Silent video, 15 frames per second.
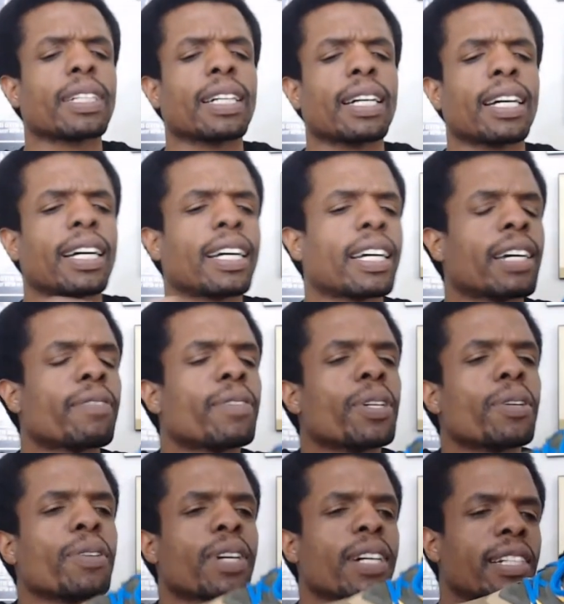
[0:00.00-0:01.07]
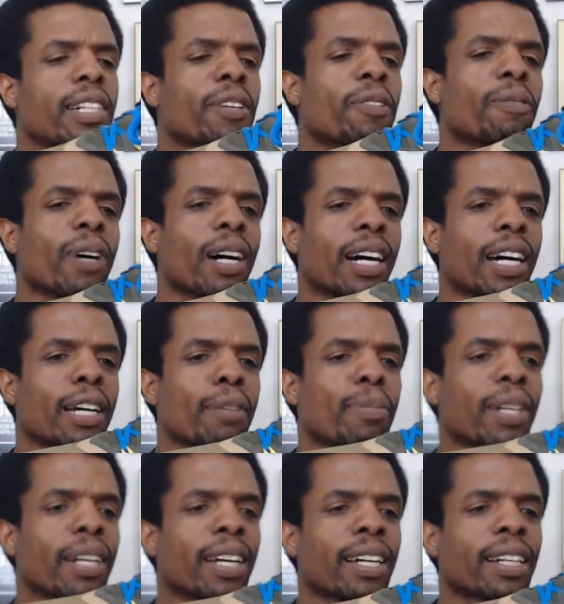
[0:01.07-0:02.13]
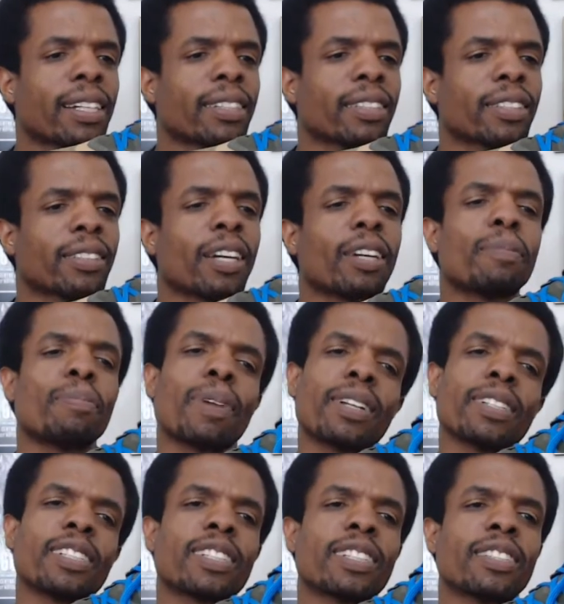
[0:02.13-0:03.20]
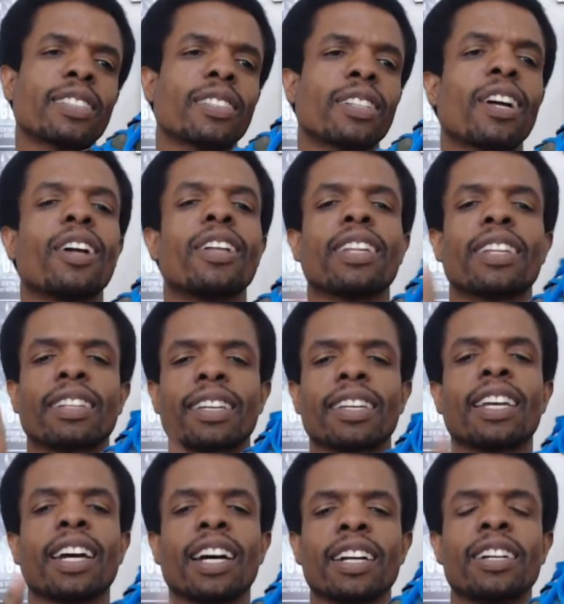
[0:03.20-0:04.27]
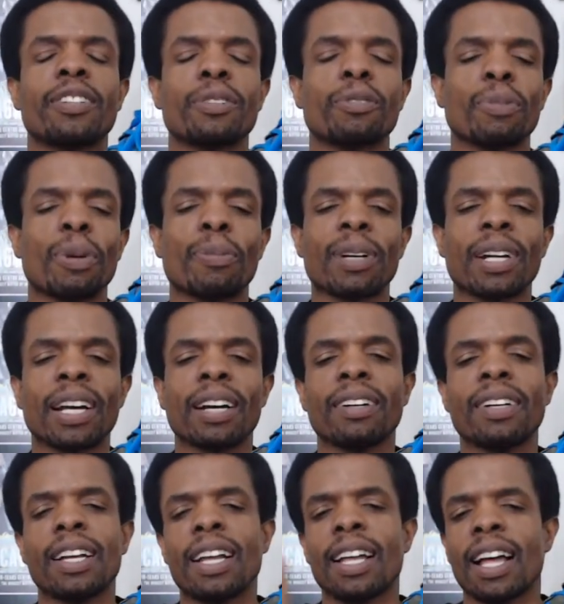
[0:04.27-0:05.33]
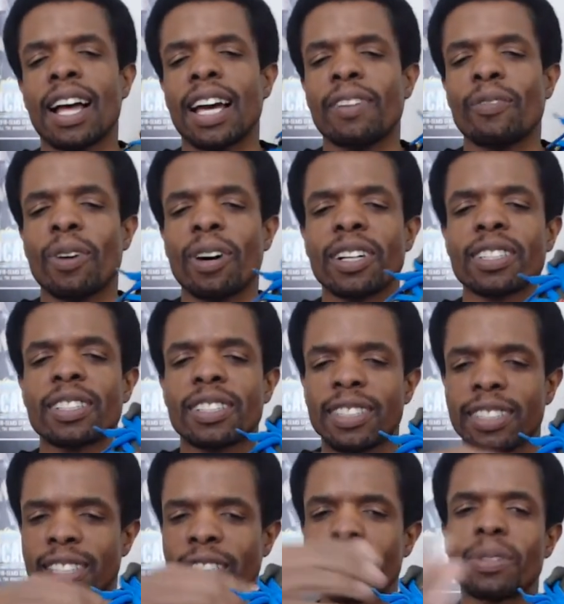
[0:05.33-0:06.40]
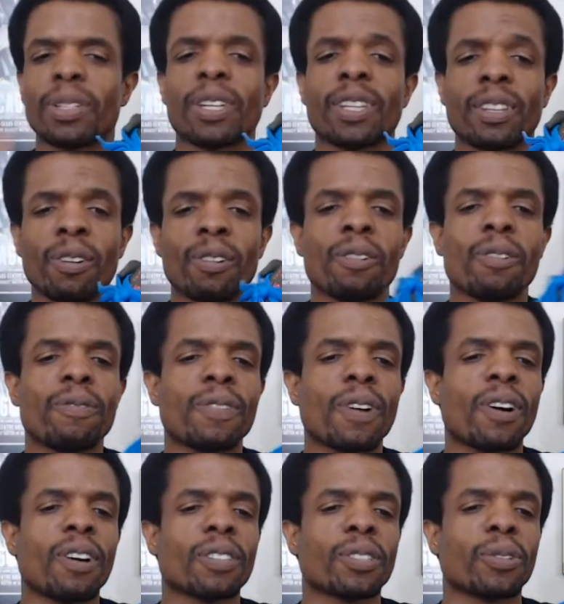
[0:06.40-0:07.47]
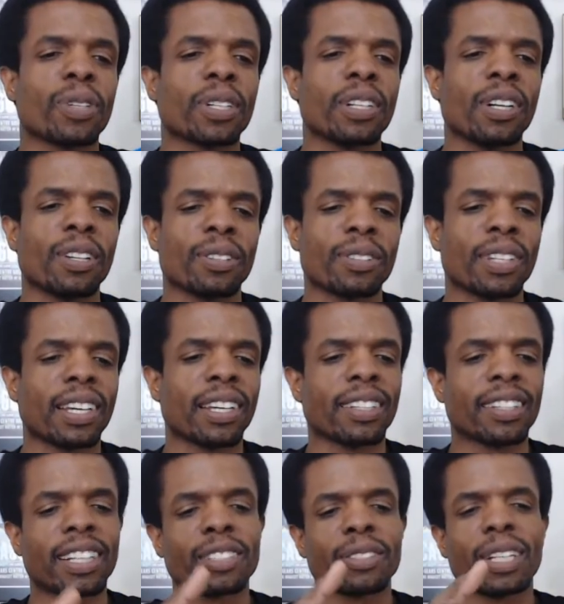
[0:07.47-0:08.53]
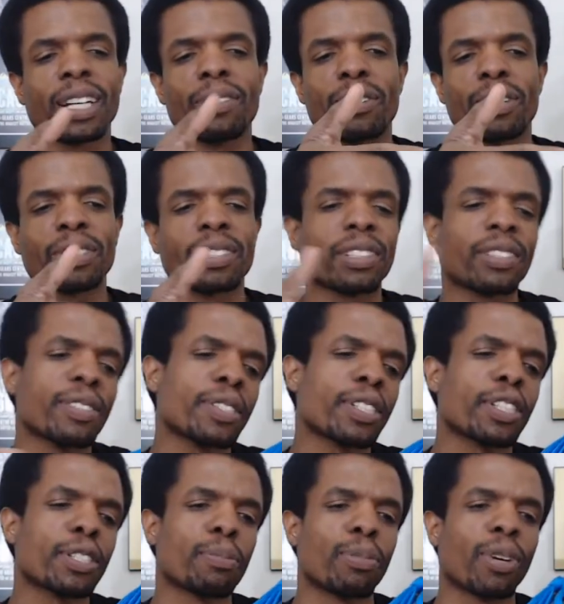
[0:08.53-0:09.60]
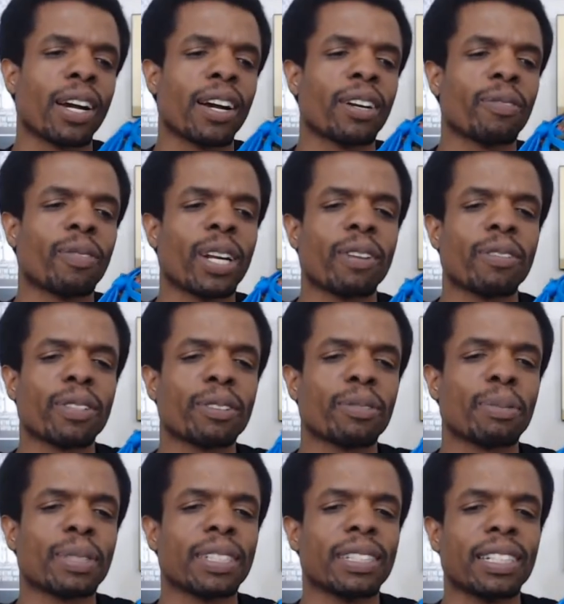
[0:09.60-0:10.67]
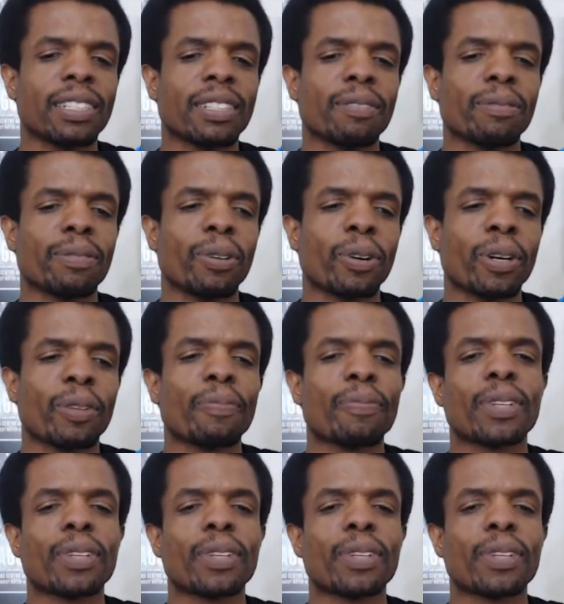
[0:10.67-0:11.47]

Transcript: I have no idea why, but I I'm um, probably just because yeah, I do remember now. I wanted to stick with like the whole fall sort of color thing, and that's kind of where I was like, oh, this is brown or whatever. It'll be decent for it.